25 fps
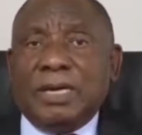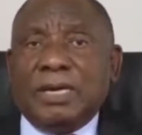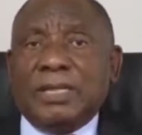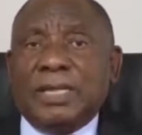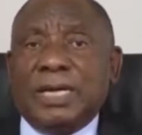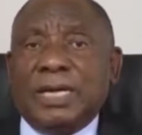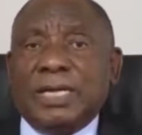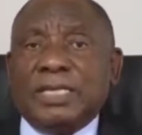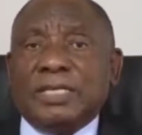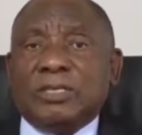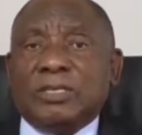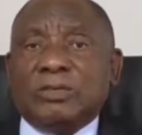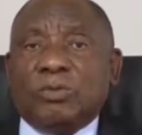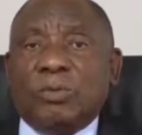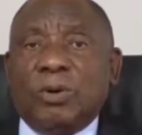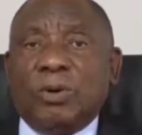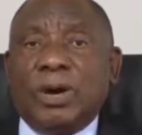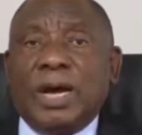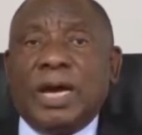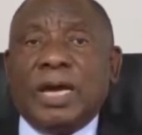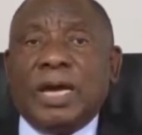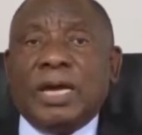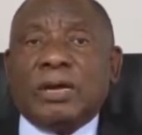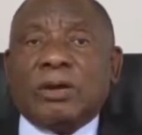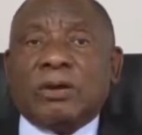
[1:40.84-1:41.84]
That is
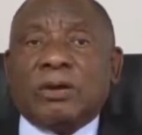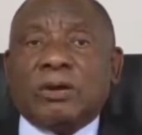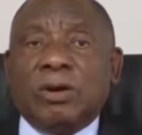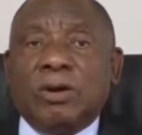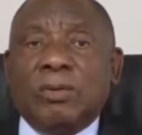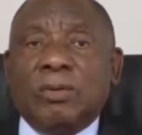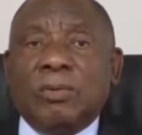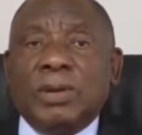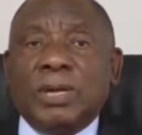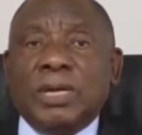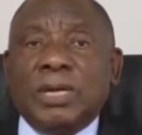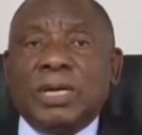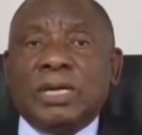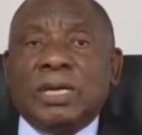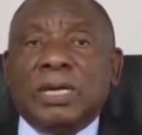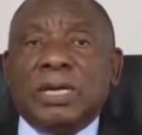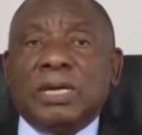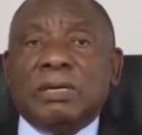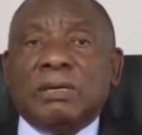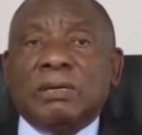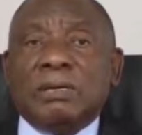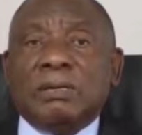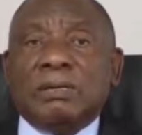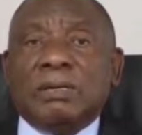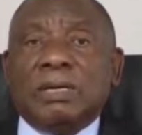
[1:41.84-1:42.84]
why growing
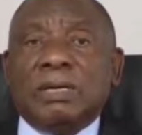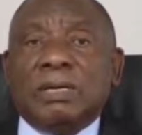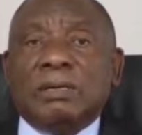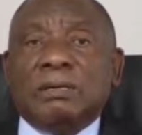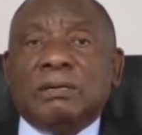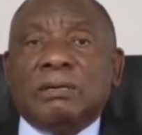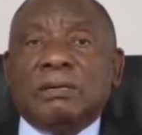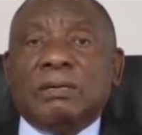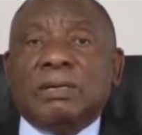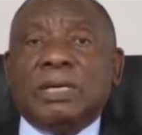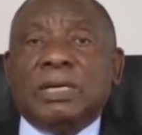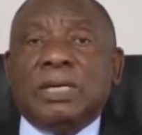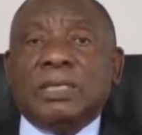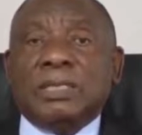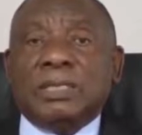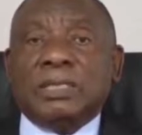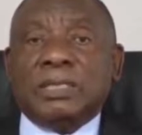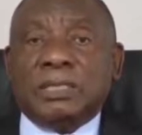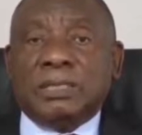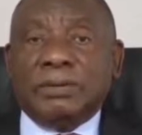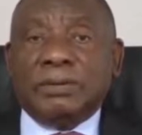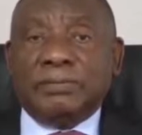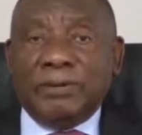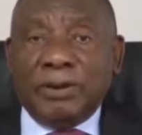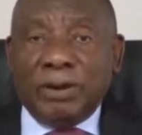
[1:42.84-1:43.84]
and
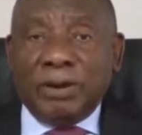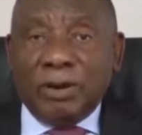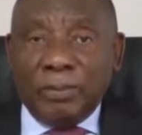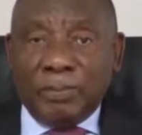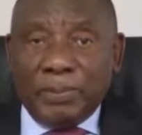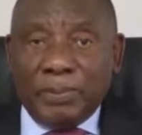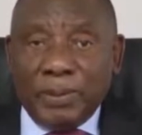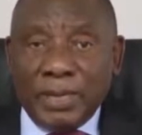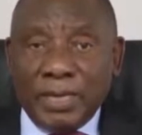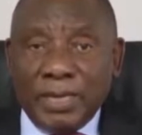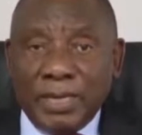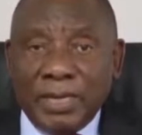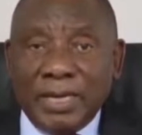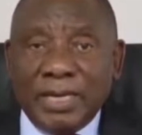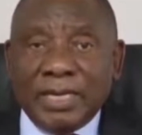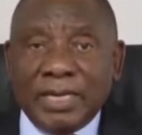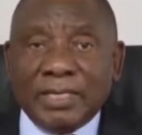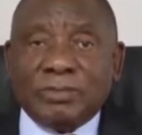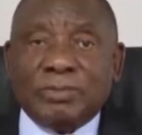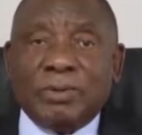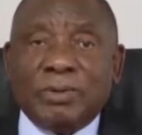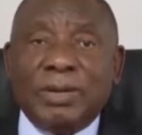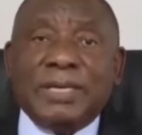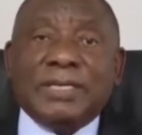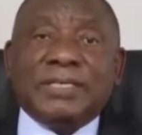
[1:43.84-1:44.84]
developing
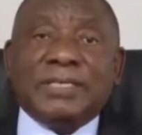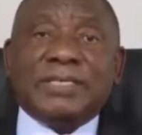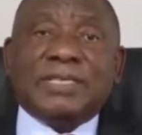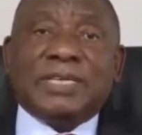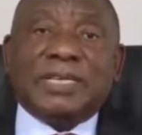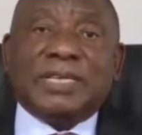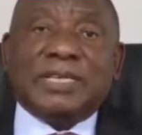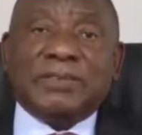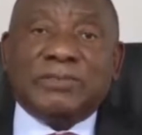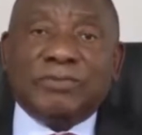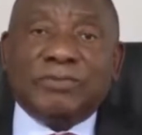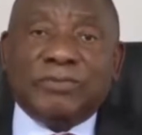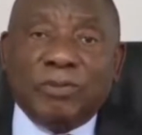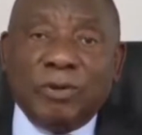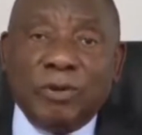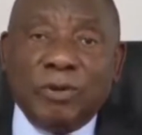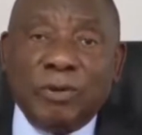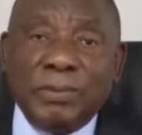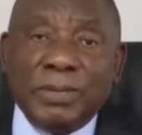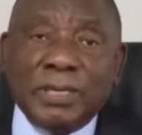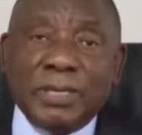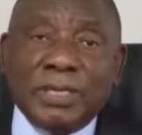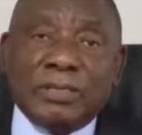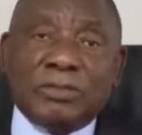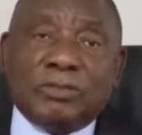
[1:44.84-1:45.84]
as well as
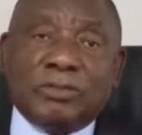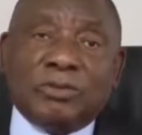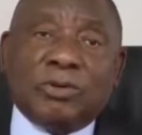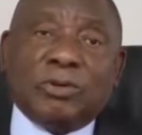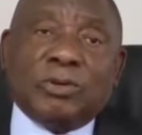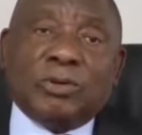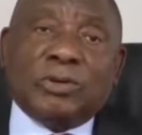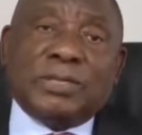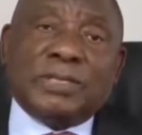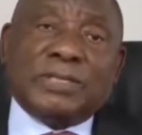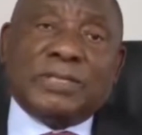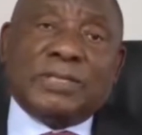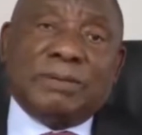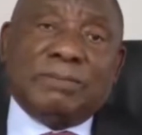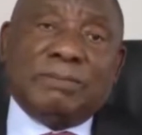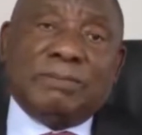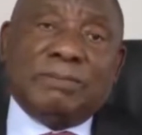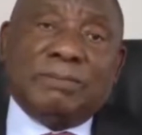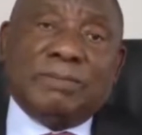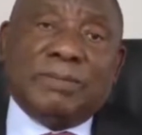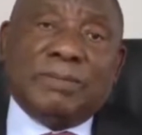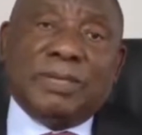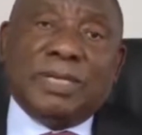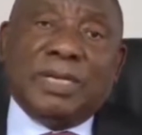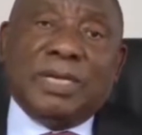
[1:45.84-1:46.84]
transforming tourism
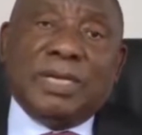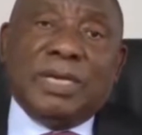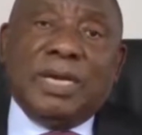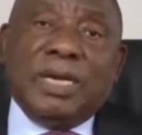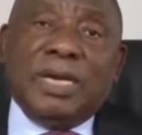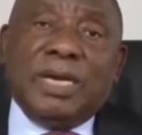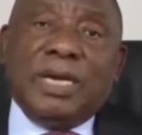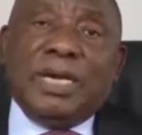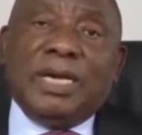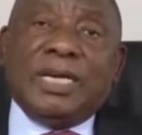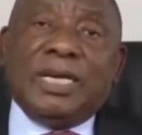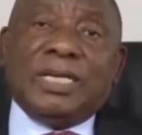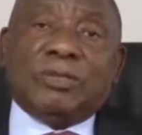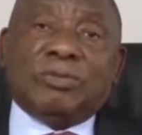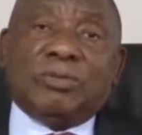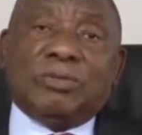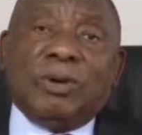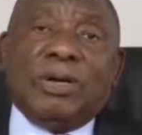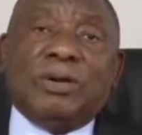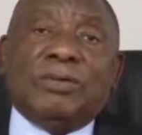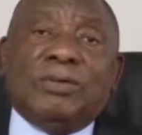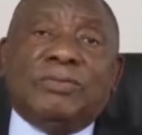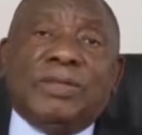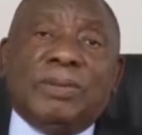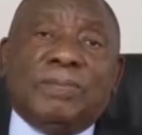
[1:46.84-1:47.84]
is
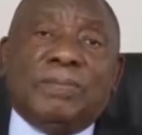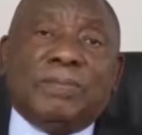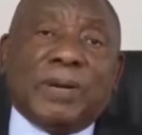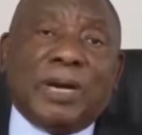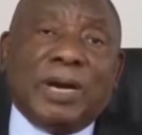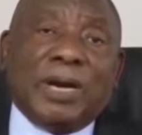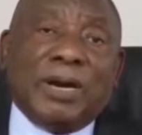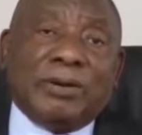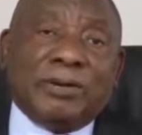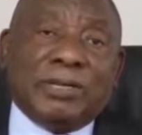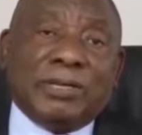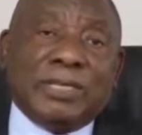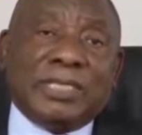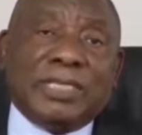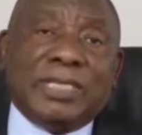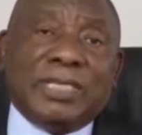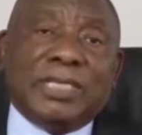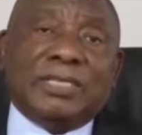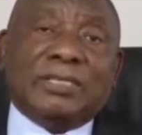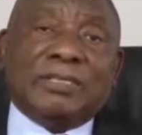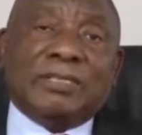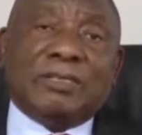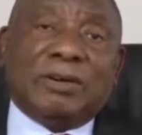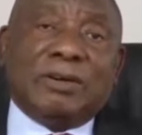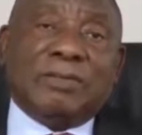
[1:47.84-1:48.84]
one of the
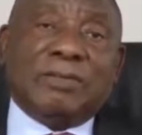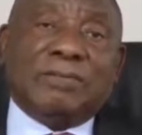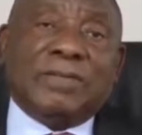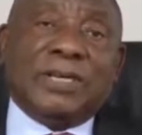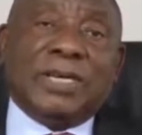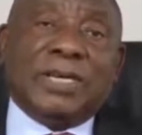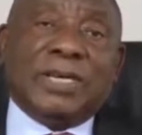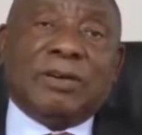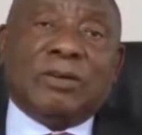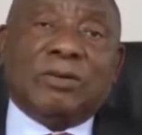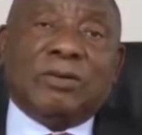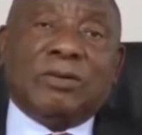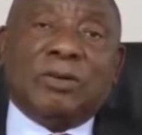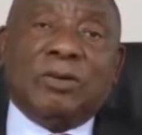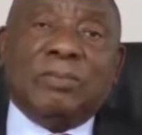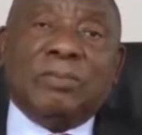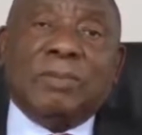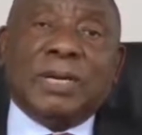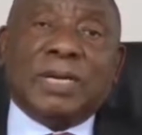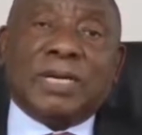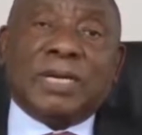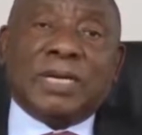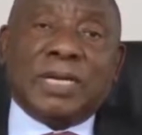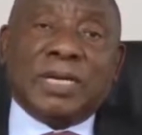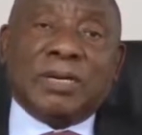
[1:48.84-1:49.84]
priorities of the
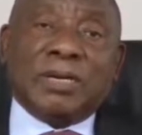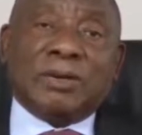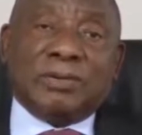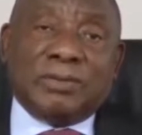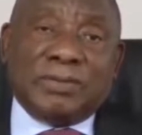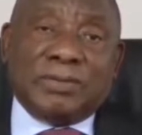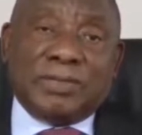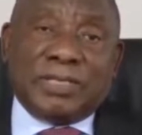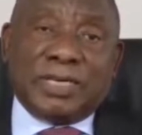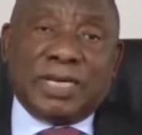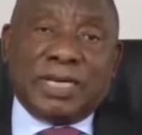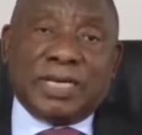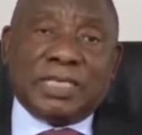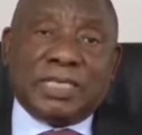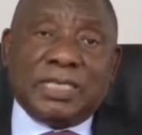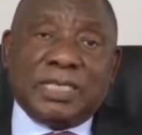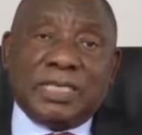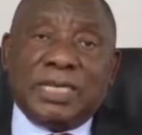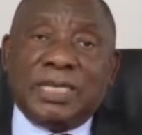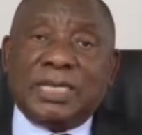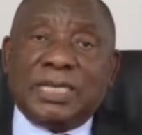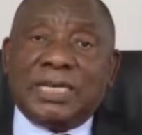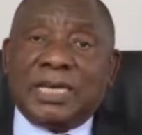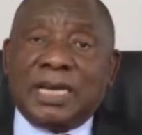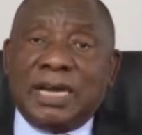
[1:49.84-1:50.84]
Economic
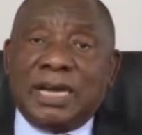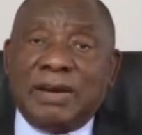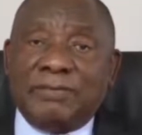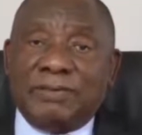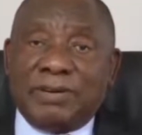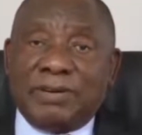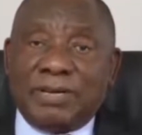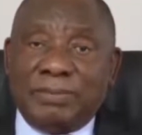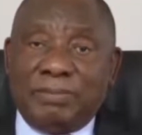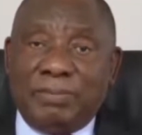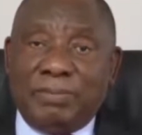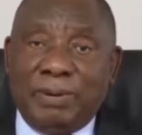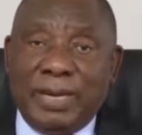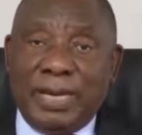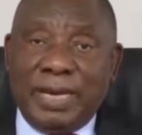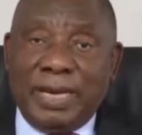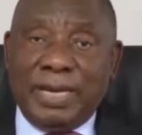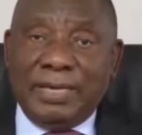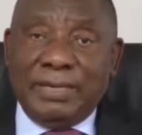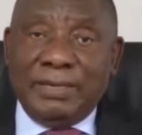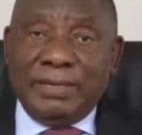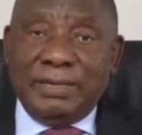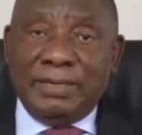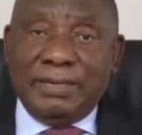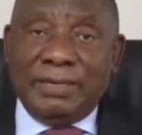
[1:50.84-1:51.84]
Reconstruction and Recovery
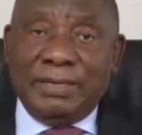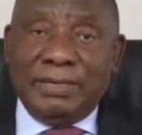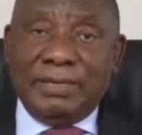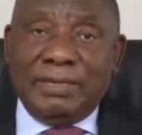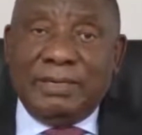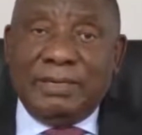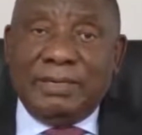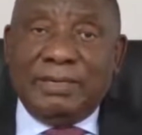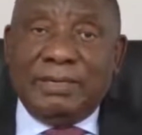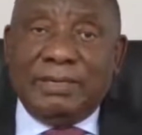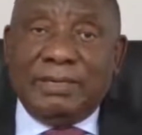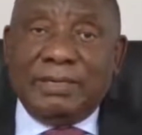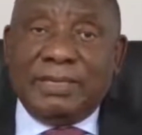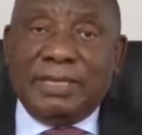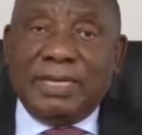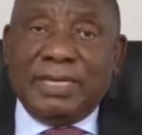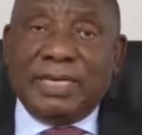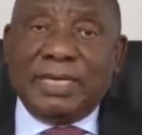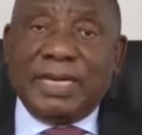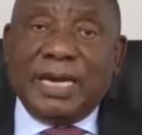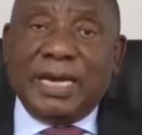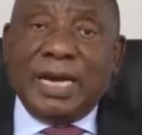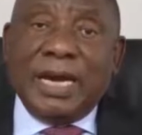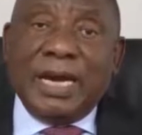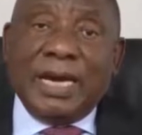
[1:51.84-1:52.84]
Plan
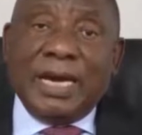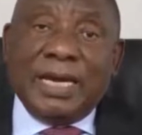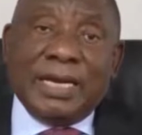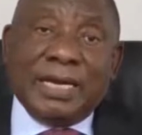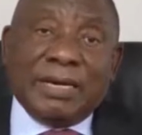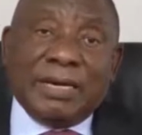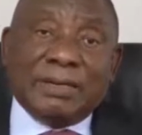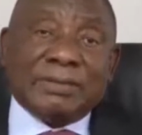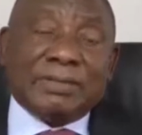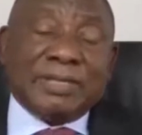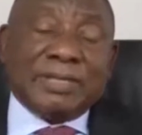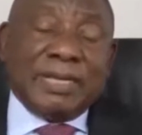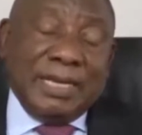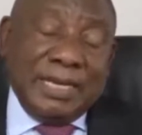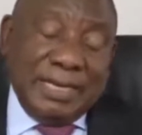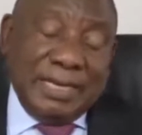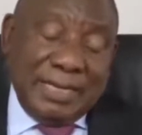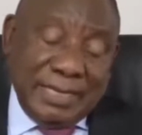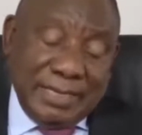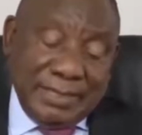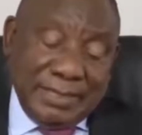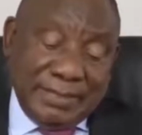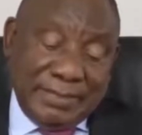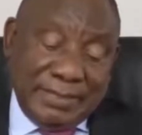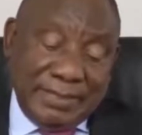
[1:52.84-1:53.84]
that I announced
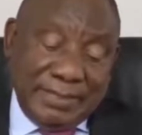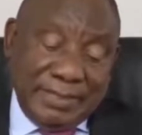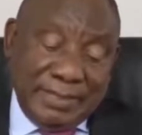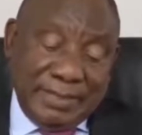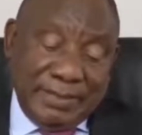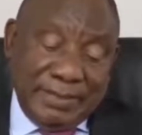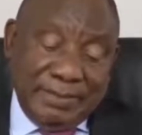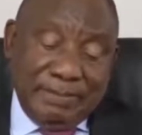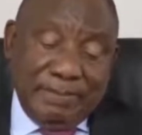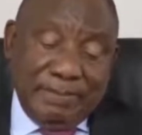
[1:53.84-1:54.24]
late last year.